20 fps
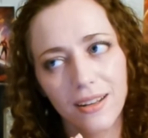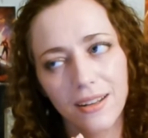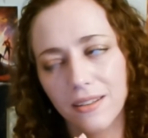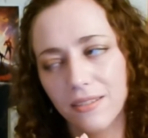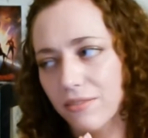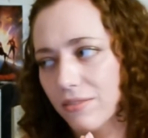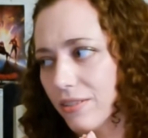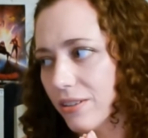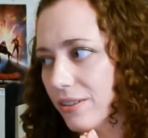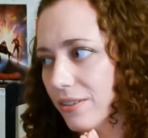
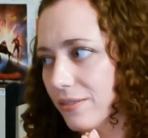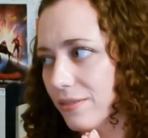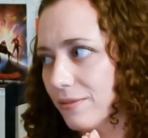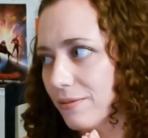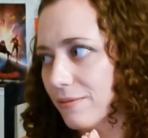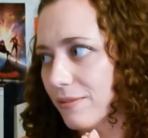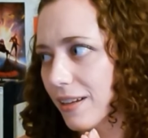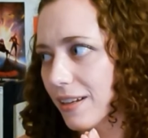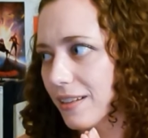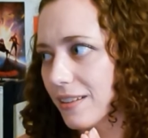If you
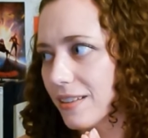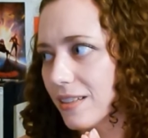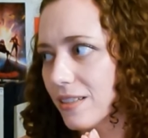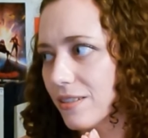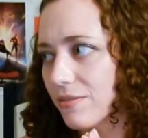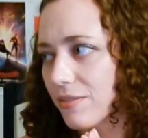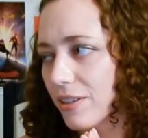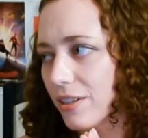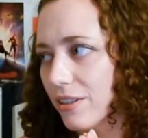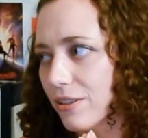like
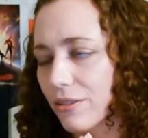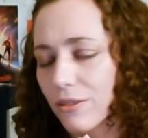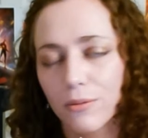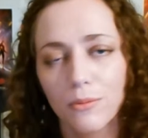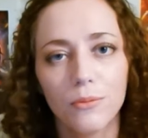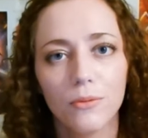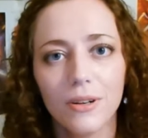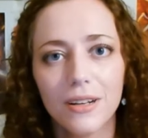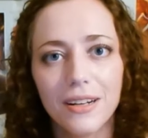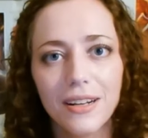this video or
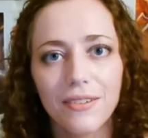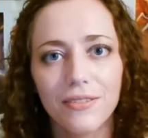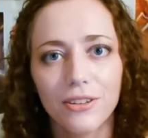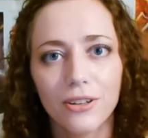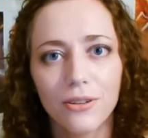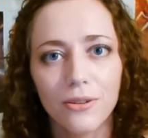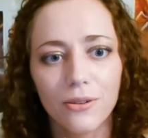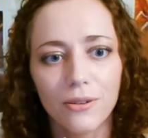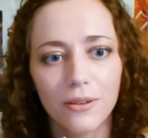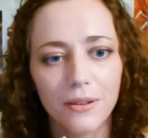
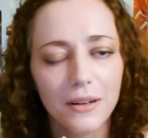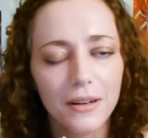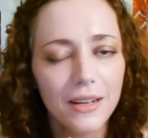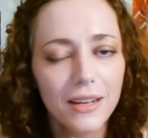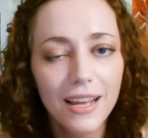whatever, or